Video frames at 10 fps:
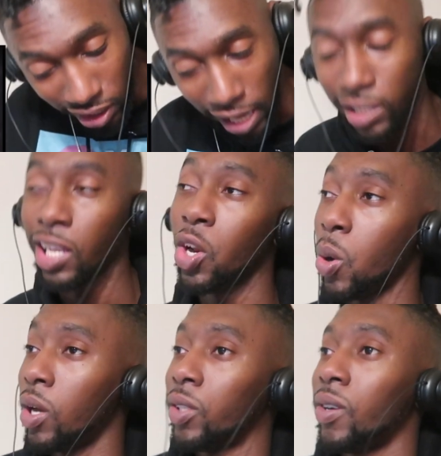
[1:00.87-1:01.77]
like 10
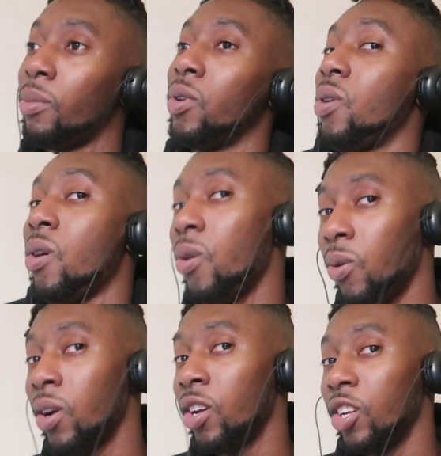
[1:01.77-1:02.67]
hours from
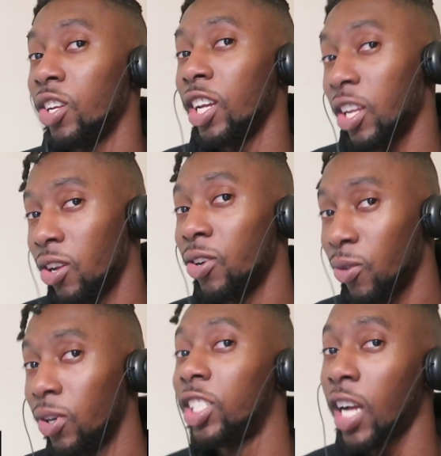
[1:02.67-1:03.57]
now. You don't
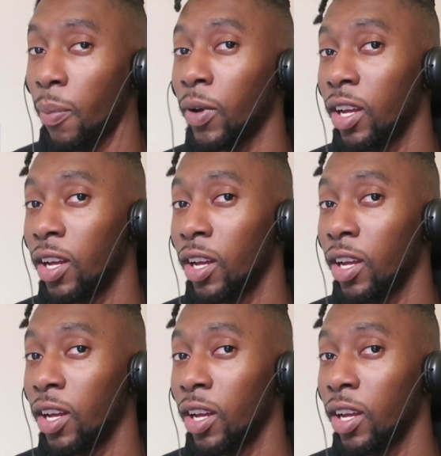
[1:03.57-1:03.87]
know, chap?